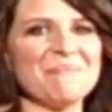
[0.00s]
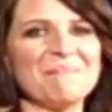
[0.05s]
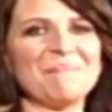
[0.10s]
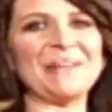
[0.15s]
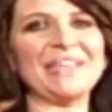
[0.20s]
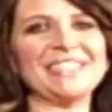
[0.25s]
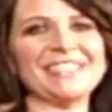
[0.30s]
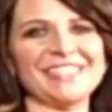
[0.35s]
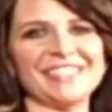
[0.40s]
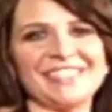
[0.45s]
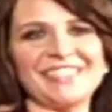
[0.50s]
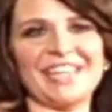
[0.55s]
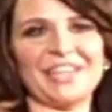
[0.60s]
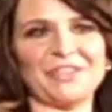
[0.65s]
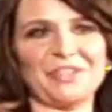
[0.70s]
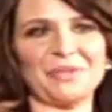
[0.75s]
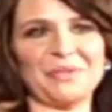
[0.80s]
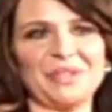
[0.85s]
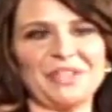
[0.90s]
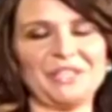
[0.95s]
pieces that
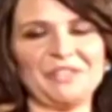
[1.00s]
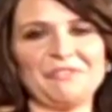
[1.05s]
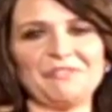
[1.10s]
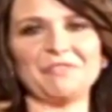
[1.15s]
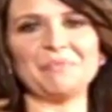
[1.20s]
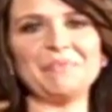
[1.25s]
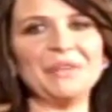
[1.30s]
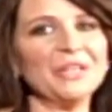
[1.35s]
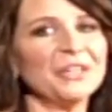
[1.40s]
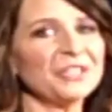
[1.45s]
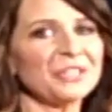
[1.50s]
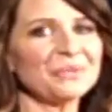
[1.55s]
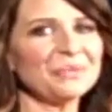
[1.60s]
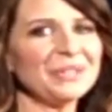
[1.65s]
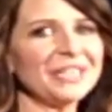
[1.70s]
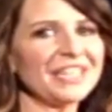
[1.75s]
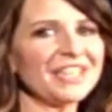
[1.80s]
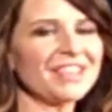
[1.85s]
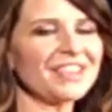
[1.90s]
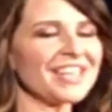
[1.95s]
they're really familiar
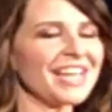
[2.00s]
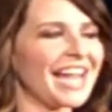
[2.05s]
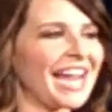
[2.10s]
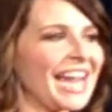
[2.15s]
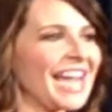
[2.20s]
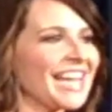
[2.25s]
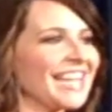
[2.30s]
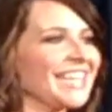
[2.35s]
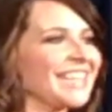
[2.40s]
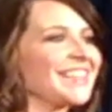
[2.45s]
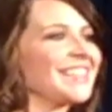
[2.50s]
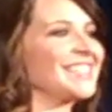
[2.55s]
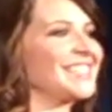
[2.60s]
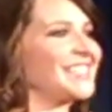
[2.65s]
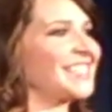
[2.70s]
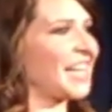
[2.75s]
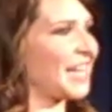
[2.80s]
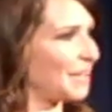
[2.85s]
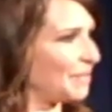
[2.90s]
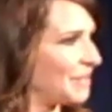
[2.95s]
with, and at the
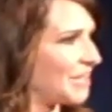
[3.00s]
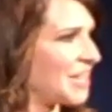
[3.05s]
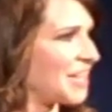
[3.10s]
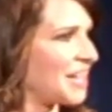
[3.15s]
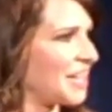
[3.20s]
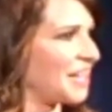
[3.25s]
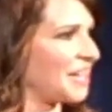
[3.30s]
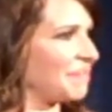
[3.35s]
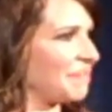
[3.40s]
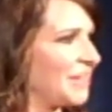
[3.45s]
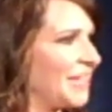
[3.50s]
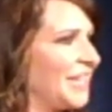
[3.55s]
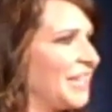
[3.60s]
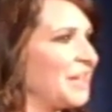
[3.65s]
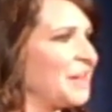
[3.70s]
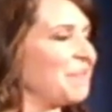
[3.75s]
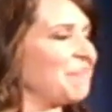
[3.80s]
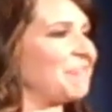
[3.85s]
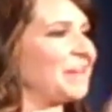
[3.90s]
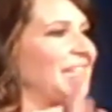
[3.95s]
same time
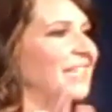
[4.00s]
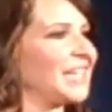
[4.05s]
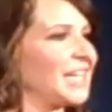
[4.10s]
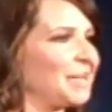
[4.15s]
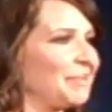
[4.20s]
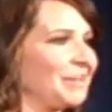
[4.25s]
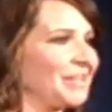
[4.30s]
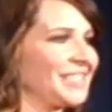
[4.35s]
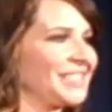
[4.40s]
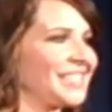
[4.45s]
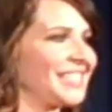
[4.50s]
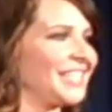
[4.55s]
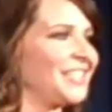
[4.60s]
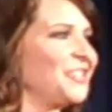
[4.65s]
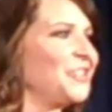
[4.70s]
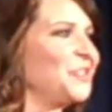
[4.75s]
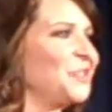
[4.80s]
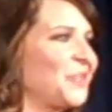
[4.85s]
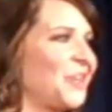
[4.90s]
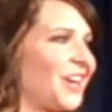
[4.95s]
being able to see
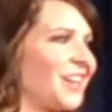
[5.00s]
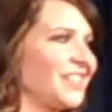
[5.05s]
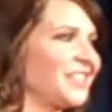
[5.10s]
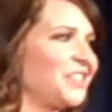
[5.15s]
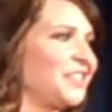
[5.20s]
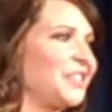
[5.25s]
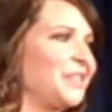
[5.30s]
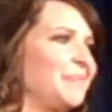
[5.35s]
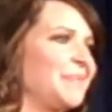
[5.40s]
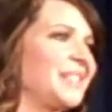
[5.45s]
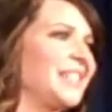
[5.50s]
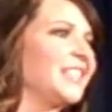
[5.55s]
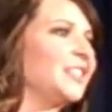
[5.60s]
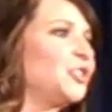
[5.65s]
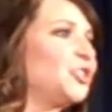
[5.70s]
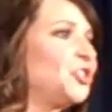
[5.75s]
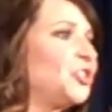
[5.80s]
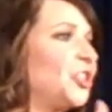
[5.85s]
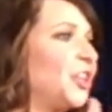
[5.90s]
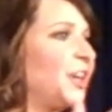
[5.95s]
new costumes that
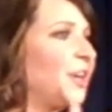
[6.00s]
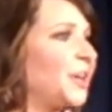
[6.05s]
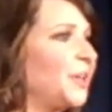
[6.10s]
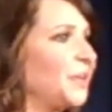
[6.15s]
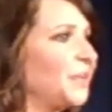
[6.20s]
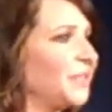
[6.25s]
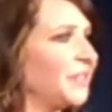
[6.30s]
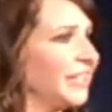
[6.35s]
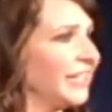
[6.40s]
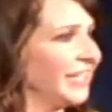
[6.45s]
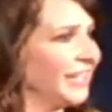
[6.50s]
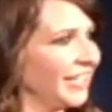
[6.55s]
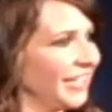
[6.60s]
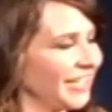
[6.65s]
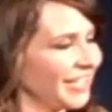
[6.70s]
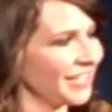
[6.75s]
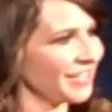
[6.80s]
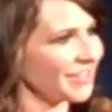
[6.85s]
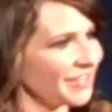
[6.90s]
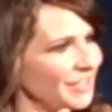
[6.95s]
show
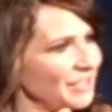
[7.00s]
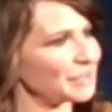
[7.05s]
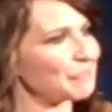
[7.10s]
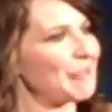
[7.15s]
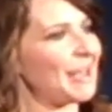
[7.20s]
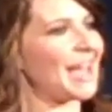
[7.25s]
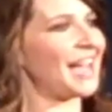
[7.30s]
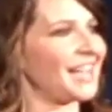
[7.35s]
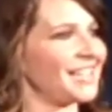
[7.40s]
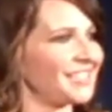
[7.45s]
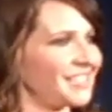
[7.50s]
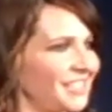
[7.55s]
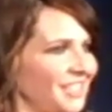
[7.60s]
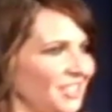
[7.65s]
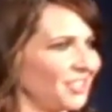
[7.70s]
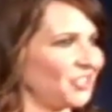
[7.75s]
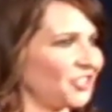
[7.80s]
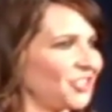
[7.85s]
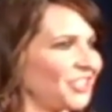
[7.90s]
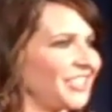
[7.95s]
this
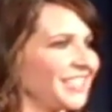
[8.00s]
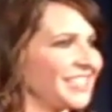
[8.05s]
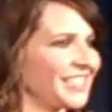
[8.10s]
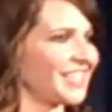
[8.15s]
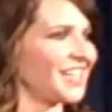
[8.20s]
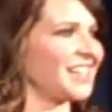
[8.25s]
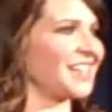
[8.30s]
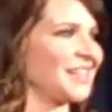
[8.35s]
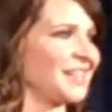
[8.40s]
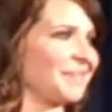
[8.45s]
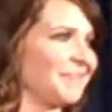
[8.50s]
passage in time.